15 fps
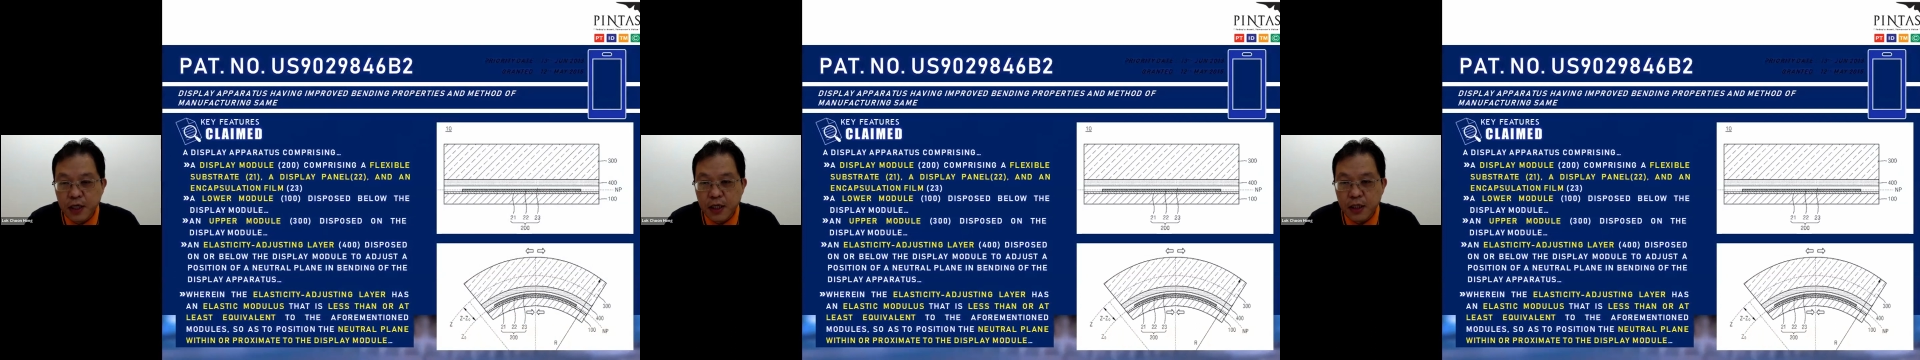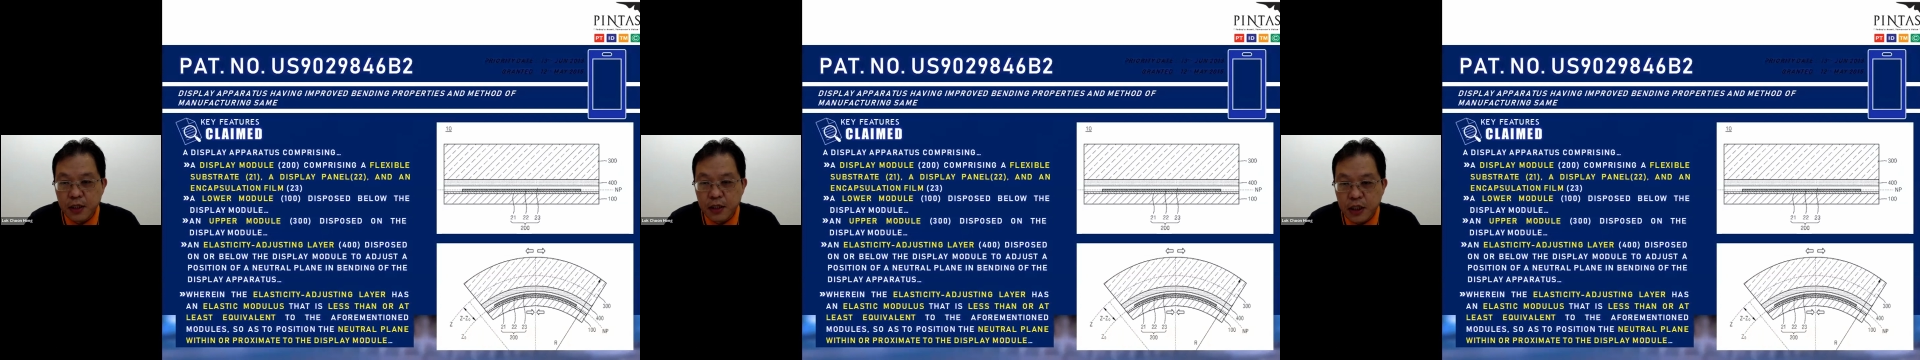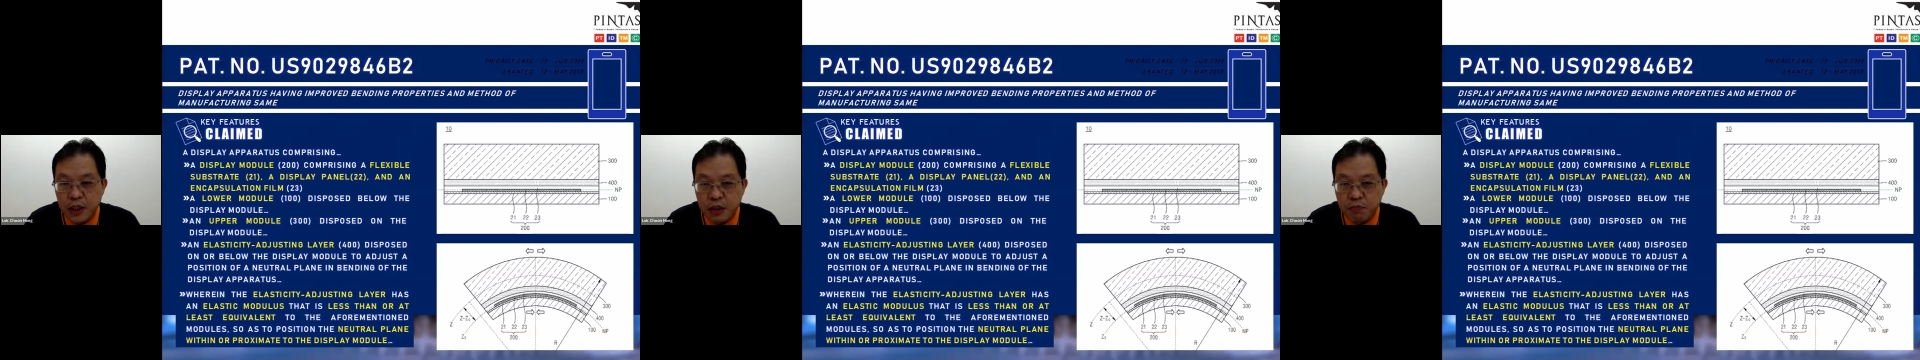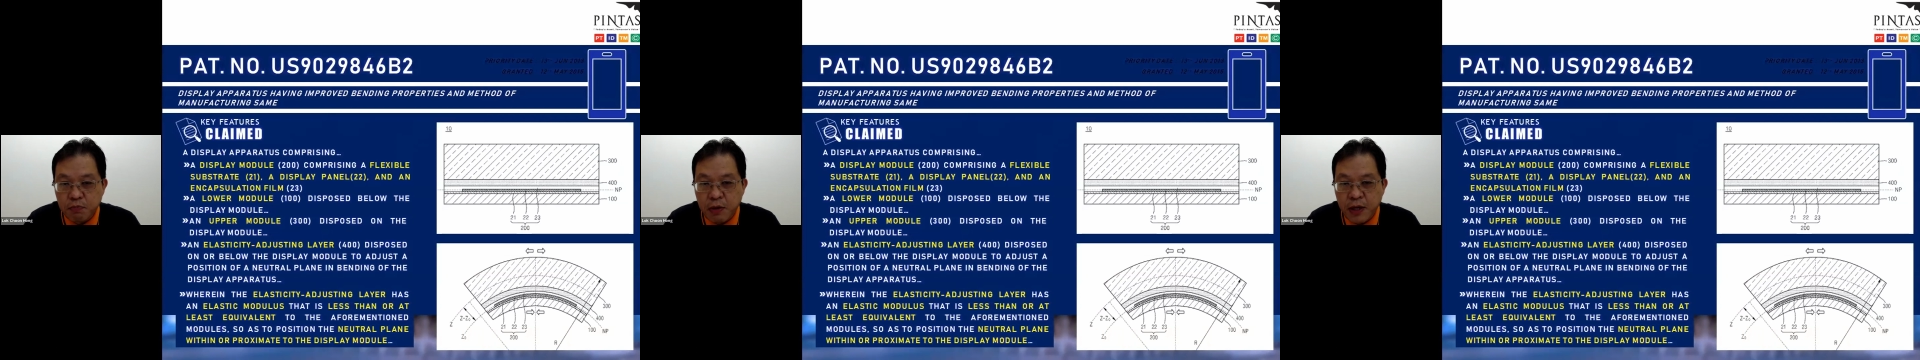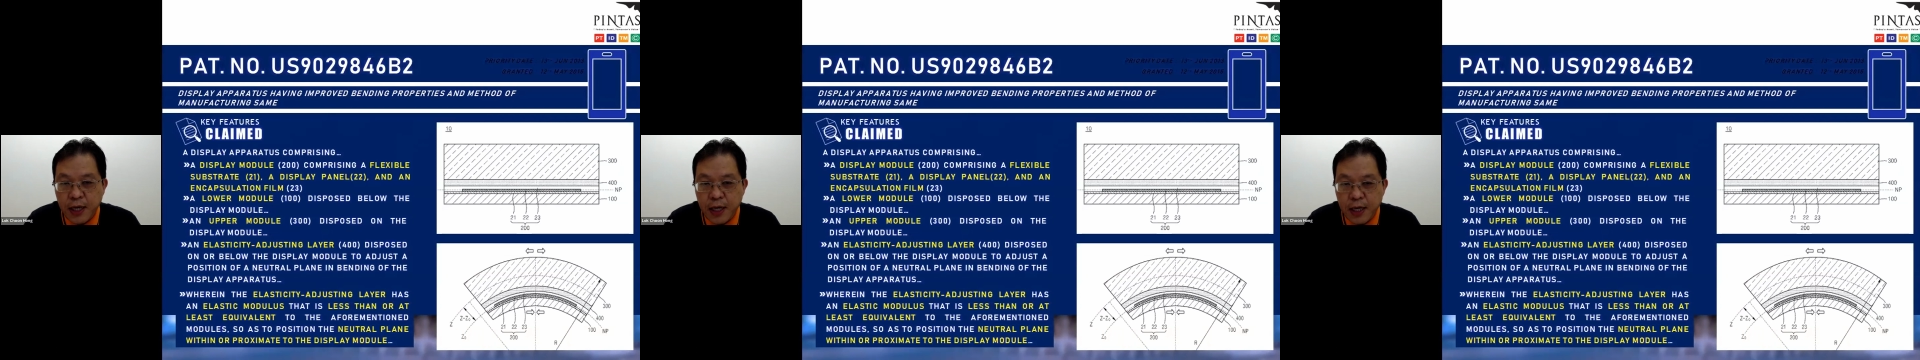a
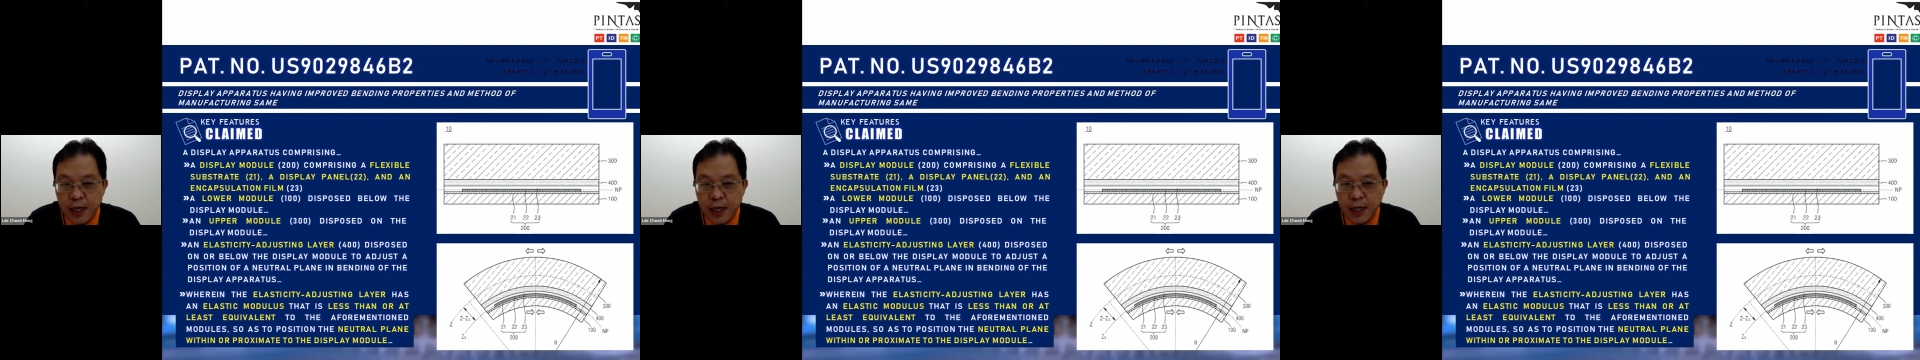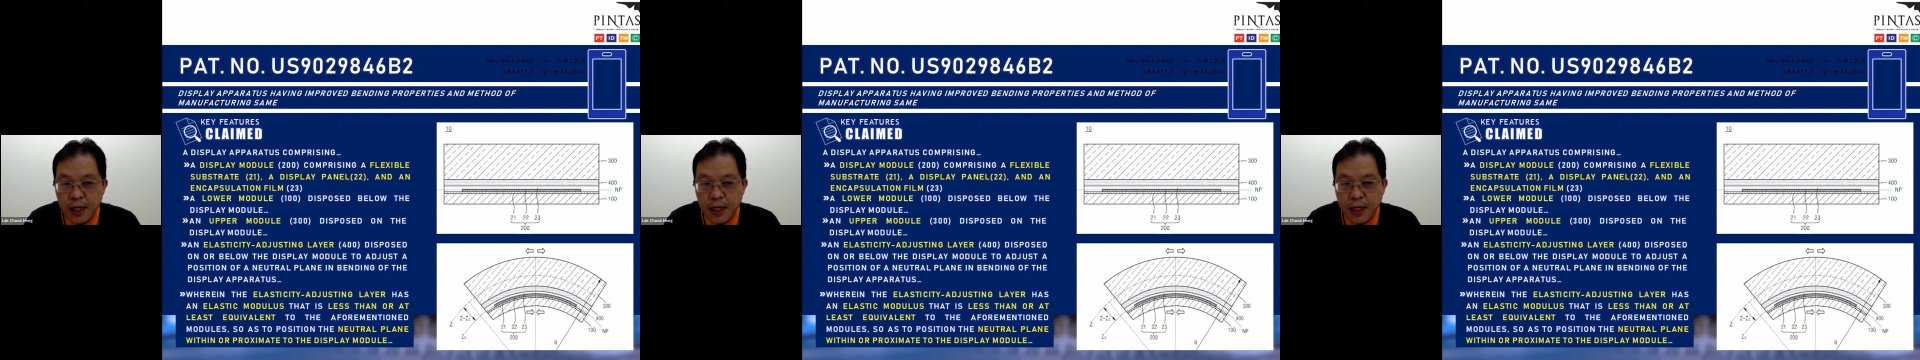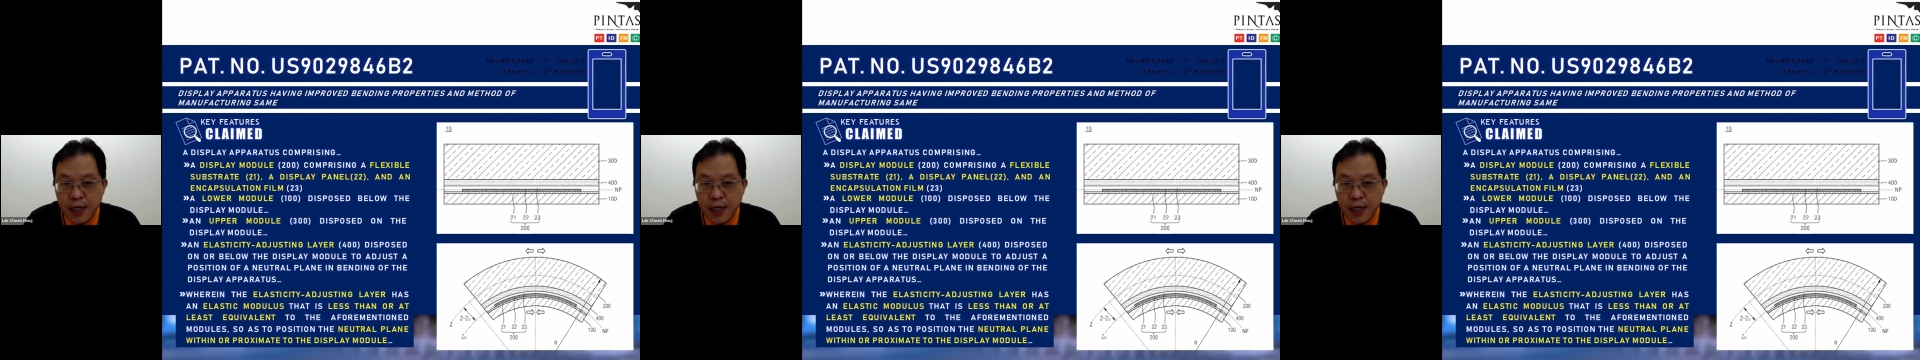display